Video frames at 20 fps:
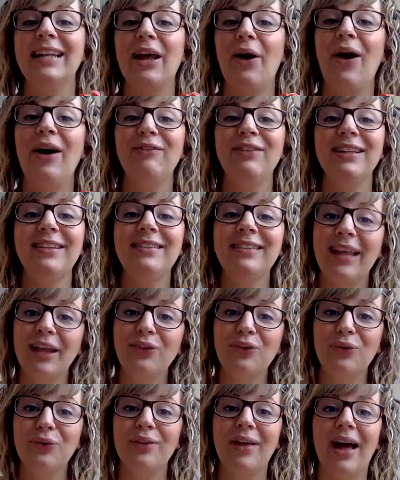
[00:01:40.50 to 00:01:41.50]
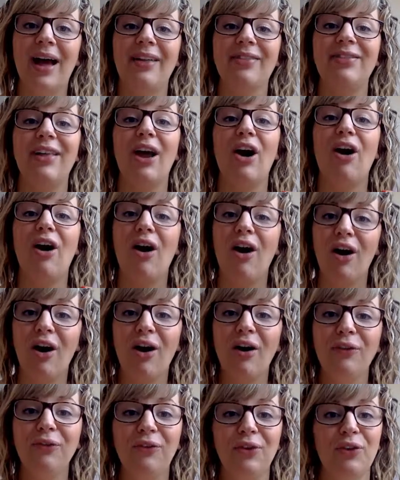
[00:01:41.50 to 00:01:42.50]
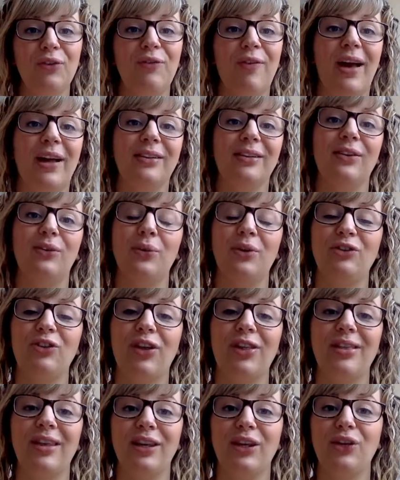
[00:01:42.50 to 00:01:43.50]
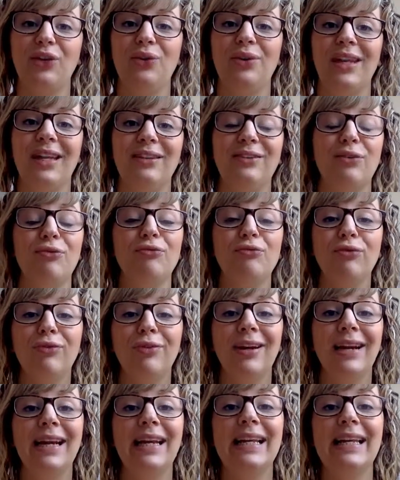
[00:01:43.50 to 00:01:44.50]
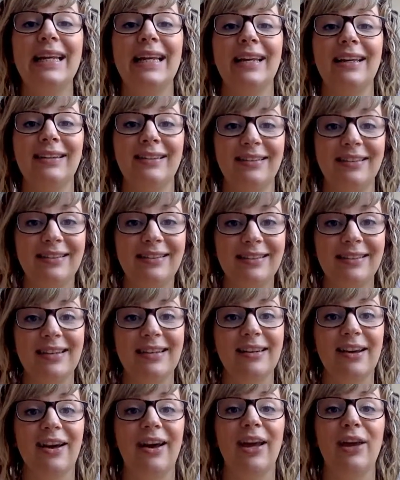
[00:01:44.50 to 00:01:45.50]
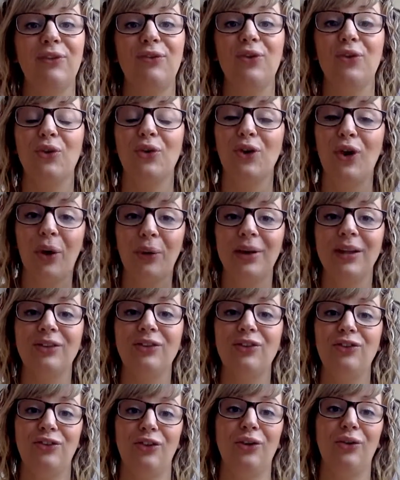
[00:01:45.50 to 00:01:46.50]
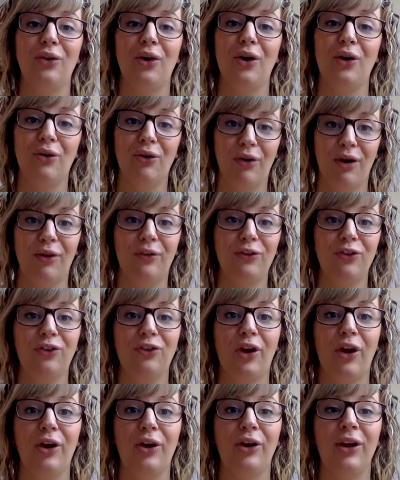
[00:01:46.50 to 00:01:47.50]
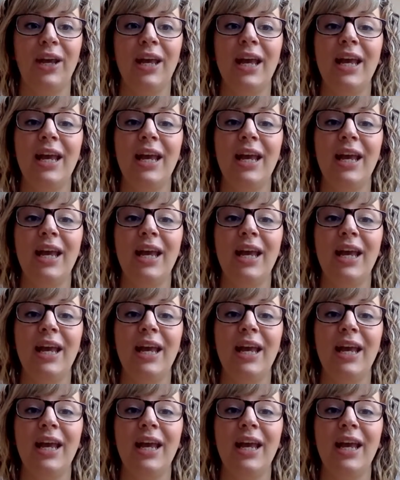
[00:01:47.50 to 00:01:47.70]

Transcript: Now, having said all that, there are a few factors which I think you need to really consider if you're going to do a craft show.